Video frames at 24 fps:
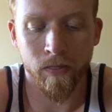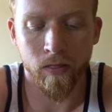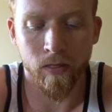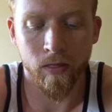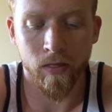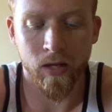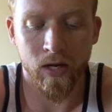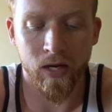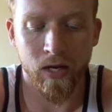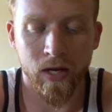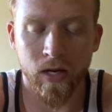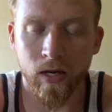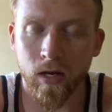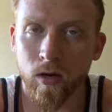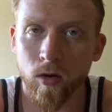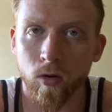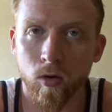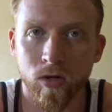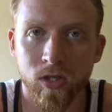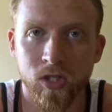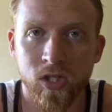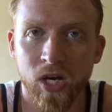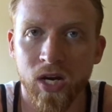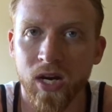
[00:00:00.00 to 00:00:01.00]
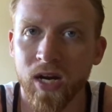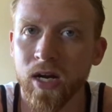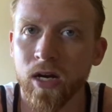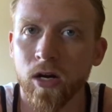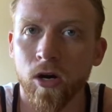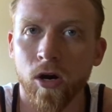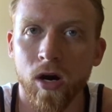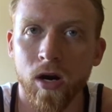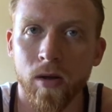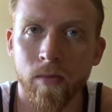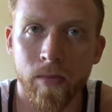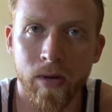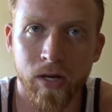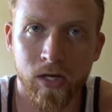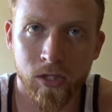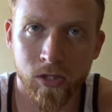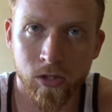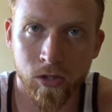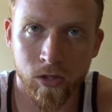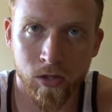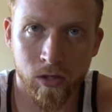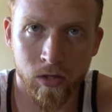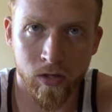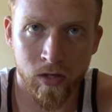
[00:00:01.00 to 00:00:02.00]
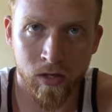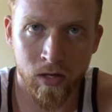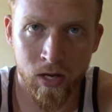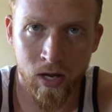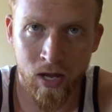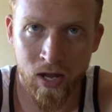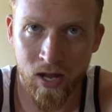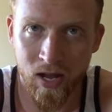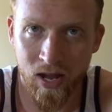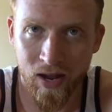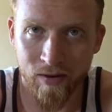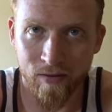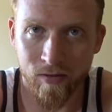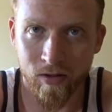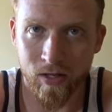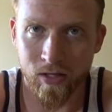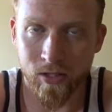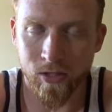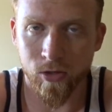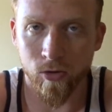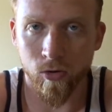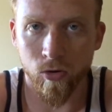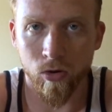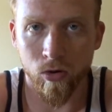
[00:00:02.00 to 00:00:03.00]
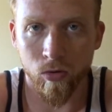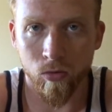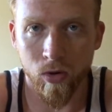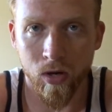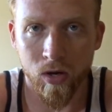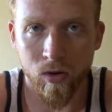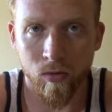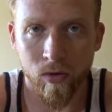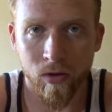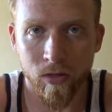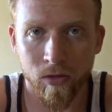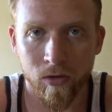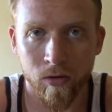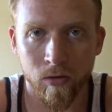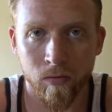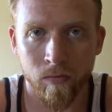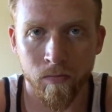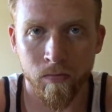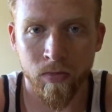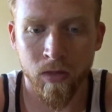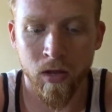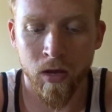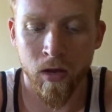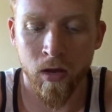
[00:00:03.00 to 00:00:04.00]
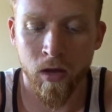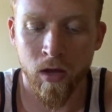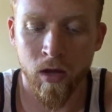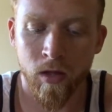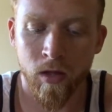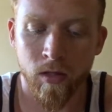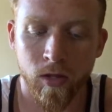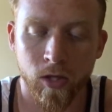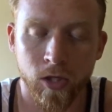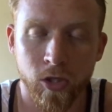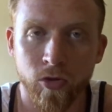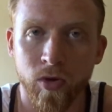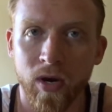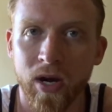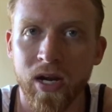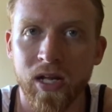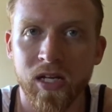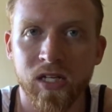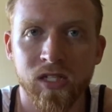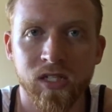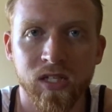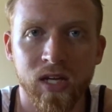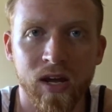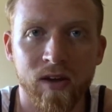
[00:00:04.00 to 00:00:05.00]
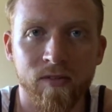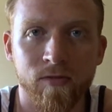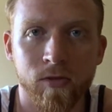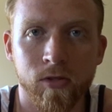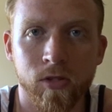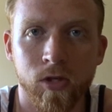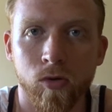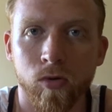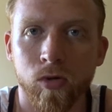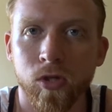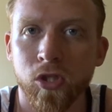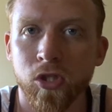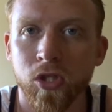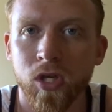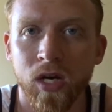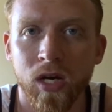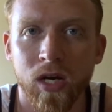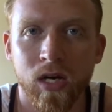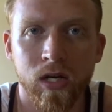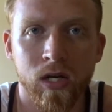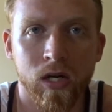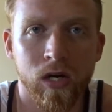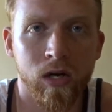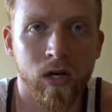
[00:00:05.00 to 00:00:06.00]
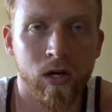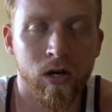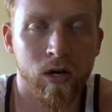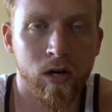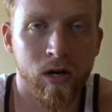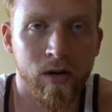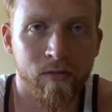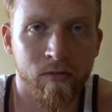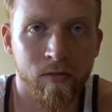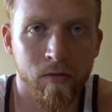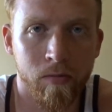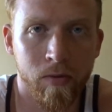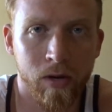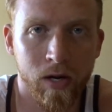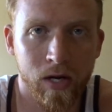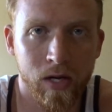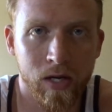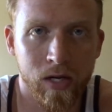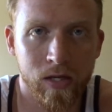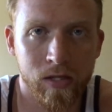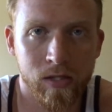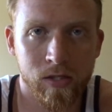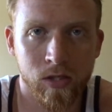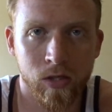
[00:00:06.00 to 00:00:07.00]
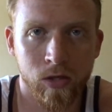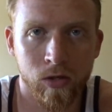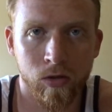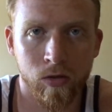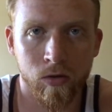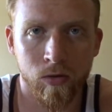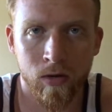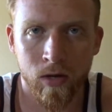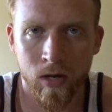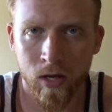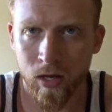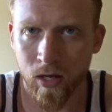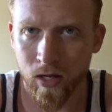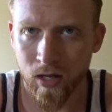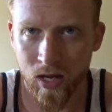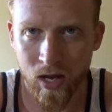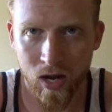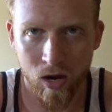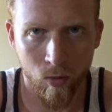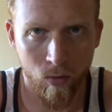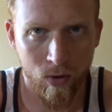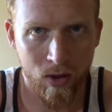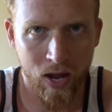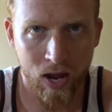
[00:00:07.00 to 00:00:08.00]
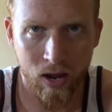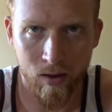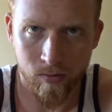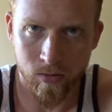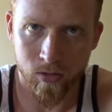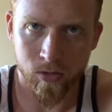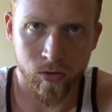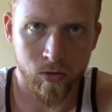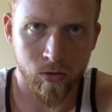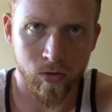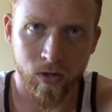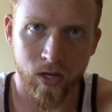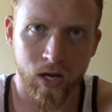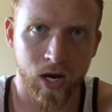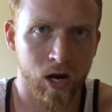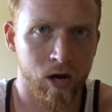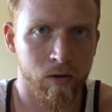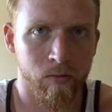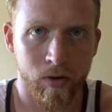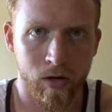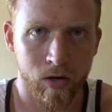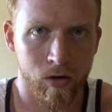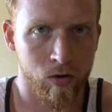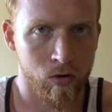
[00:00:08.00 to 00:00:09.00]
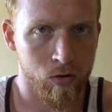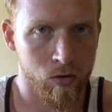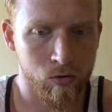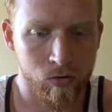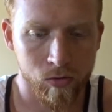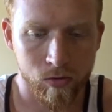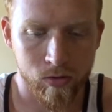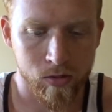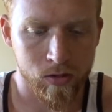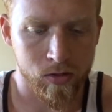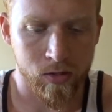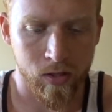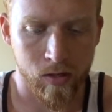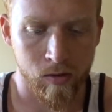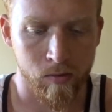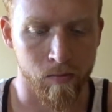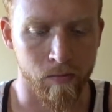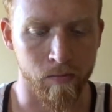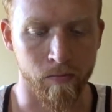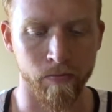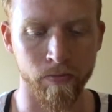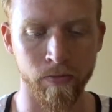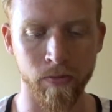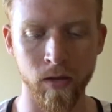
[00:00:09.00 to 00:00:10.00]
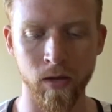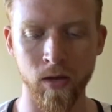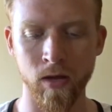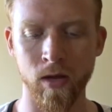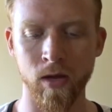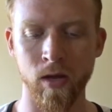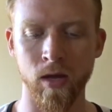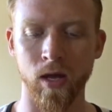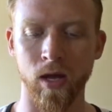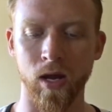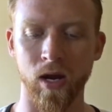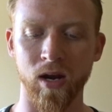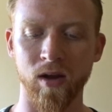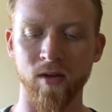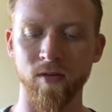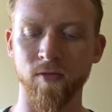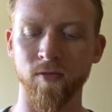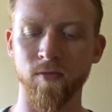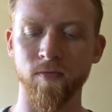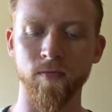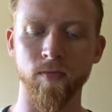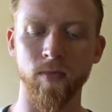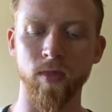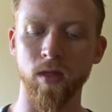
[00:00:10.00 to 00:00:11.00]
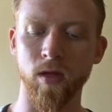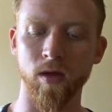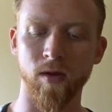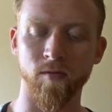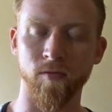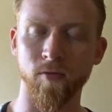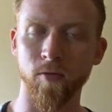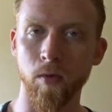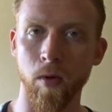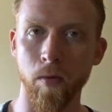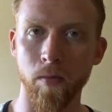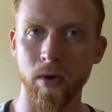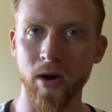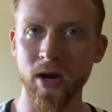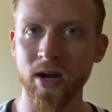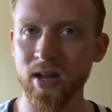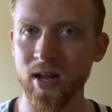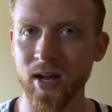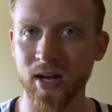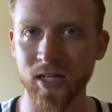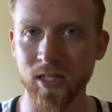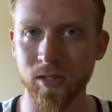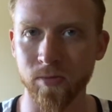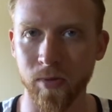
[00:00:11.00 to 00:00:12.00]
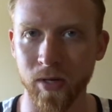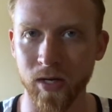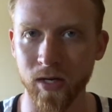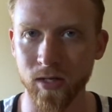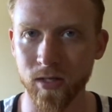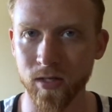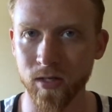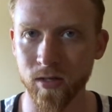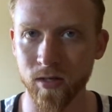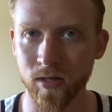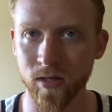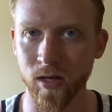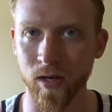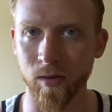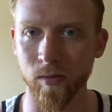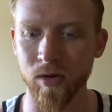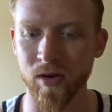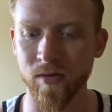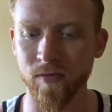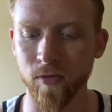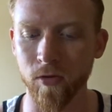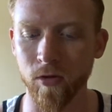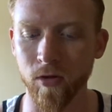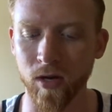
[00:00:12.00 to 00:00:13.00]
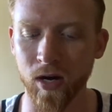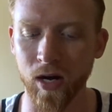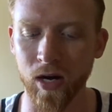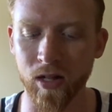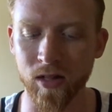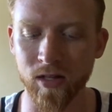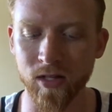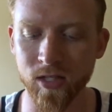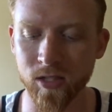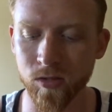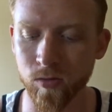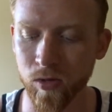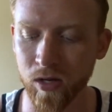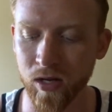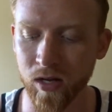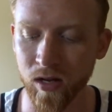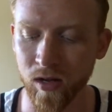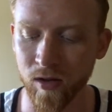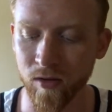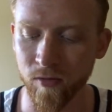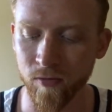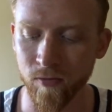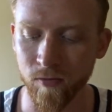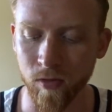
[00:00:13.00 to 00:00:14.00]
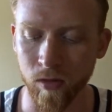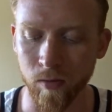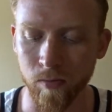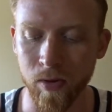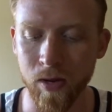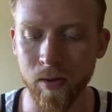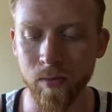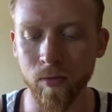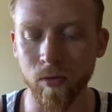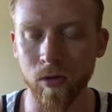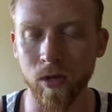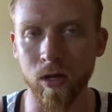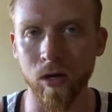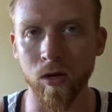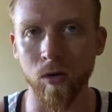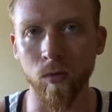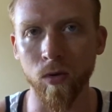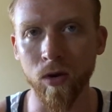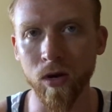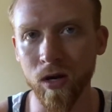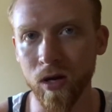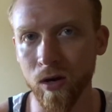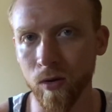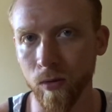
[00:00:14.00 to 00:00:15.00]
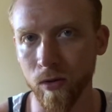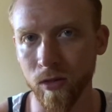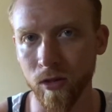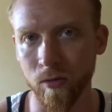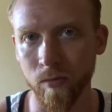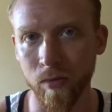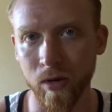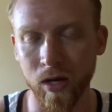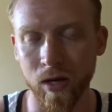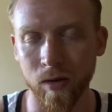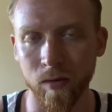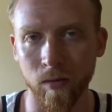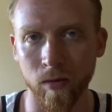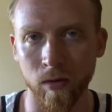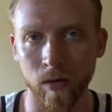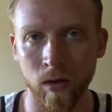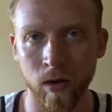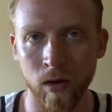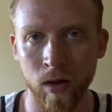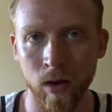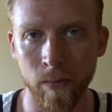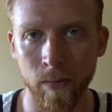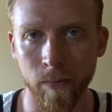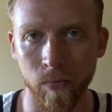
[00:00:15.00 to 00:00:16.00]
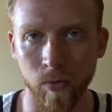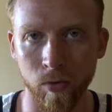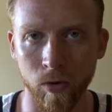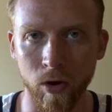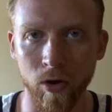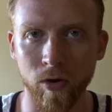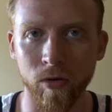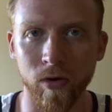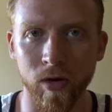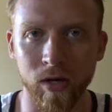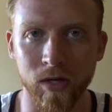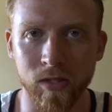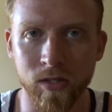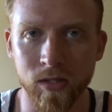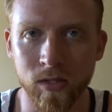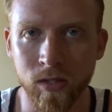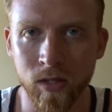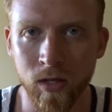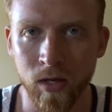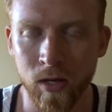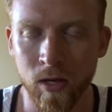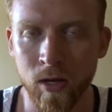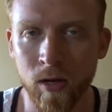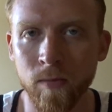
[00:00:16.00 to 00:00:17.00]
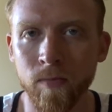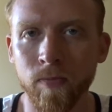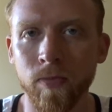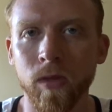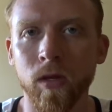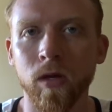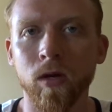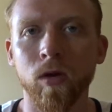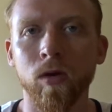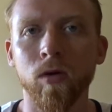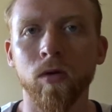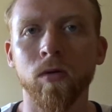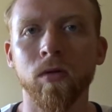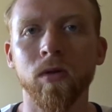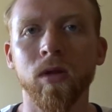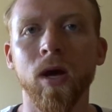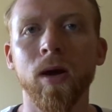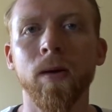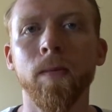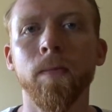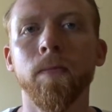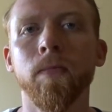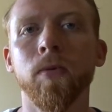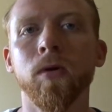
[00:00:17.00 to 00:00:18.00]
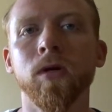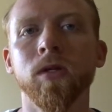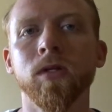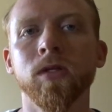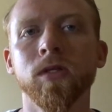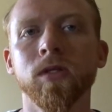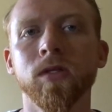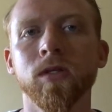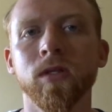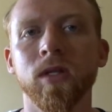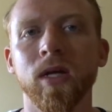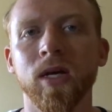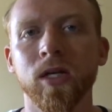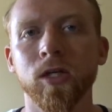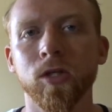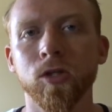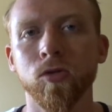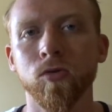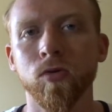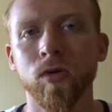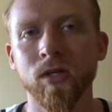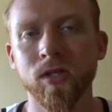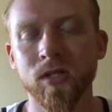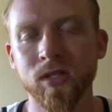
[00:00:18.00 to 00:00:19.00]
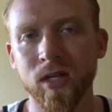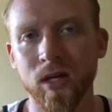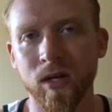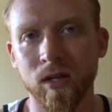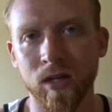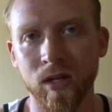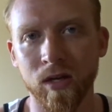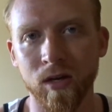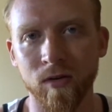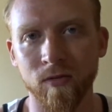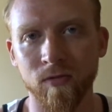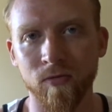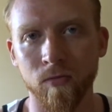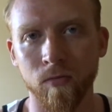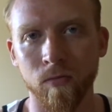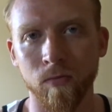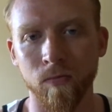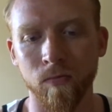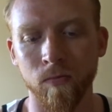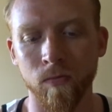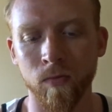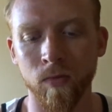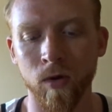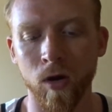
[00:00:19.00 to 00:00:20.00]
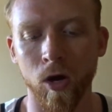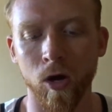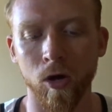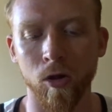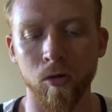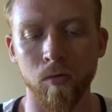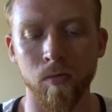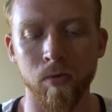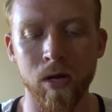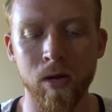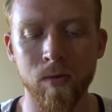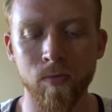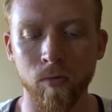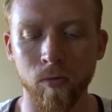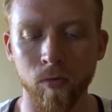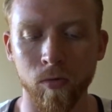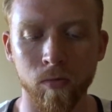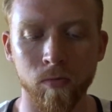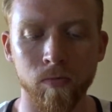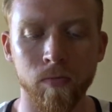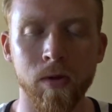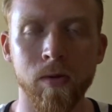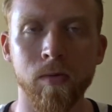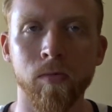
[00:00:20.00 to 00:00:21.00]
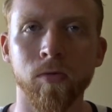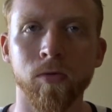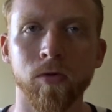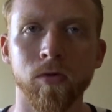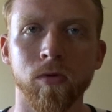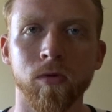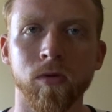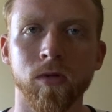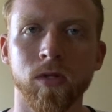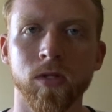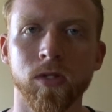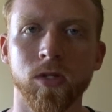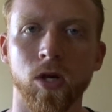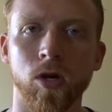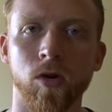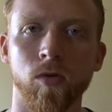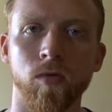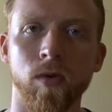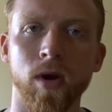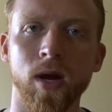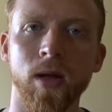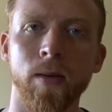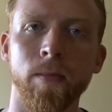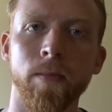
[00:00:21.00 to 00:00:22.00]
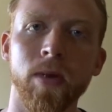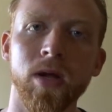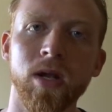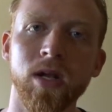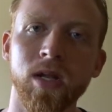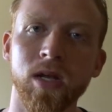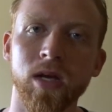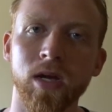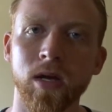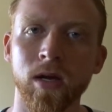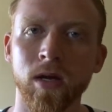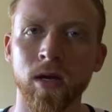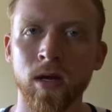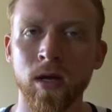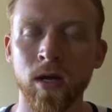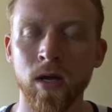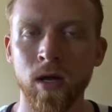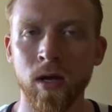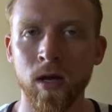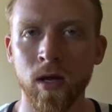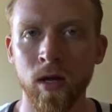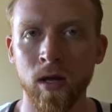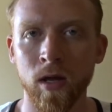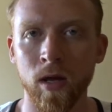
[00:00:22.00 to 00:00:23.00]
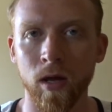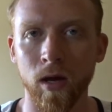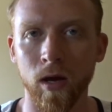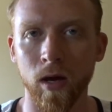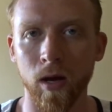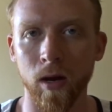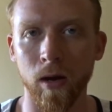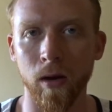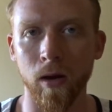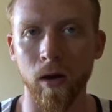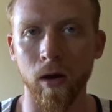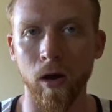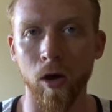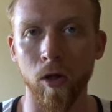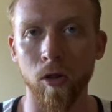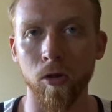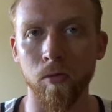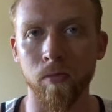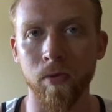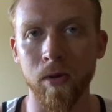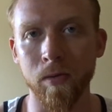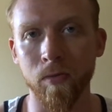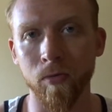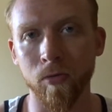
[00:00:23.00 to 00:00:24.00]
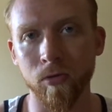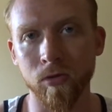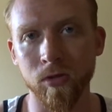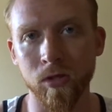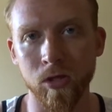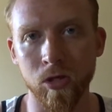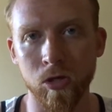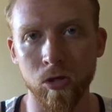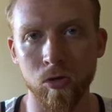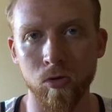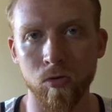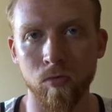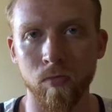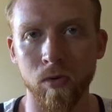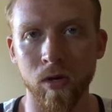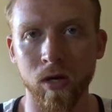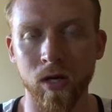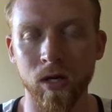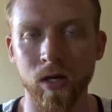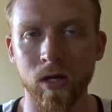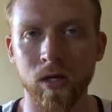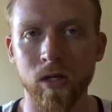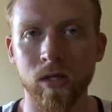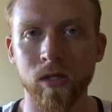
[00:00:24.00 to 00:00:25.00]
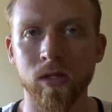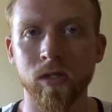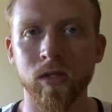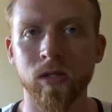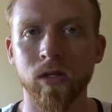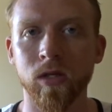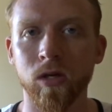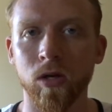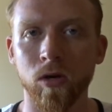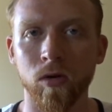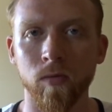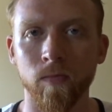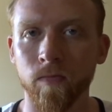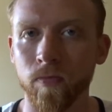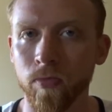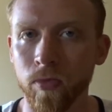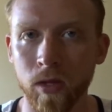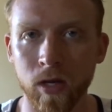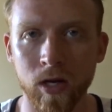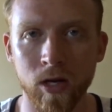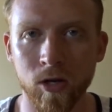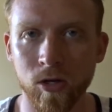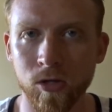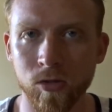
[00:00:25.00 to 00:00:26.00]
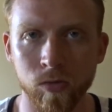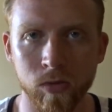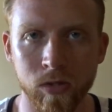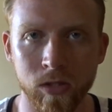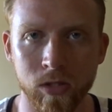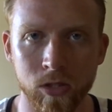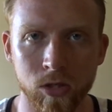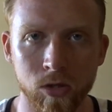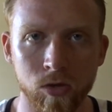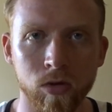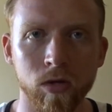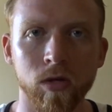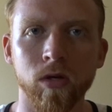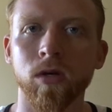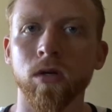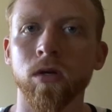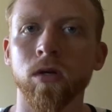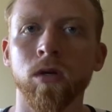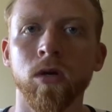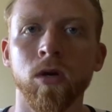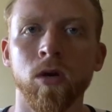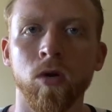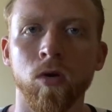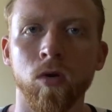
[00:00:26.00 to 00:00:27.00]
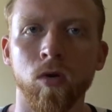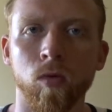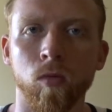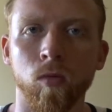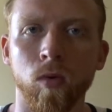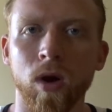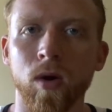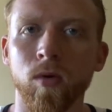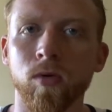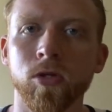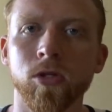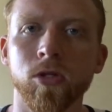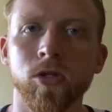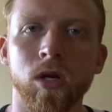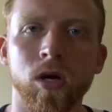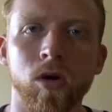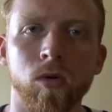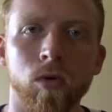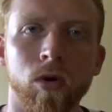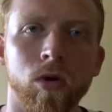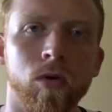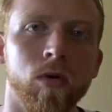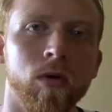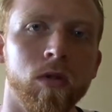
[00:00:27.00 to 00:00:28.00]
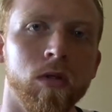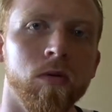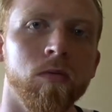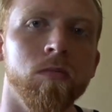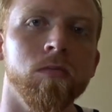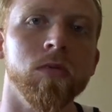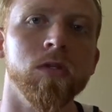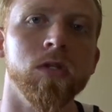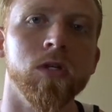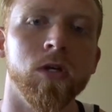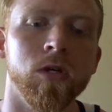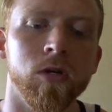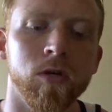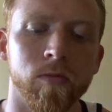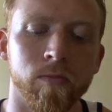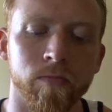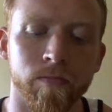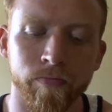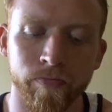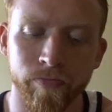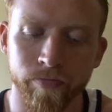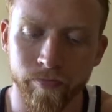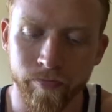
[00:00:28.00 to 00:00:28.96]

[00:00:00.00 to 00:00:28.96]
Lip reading: They check in on them, make sure everything's going well with them. The training staff is always checking in on everybody. So yeah, we absolutely care about your goals. And if from a money aspect, if you look at it this way, if the people that you're working with are making progress, that puts that trust out there from other people. People start recommending other people to you because, he knows what he's doing. Why would you not work with him? So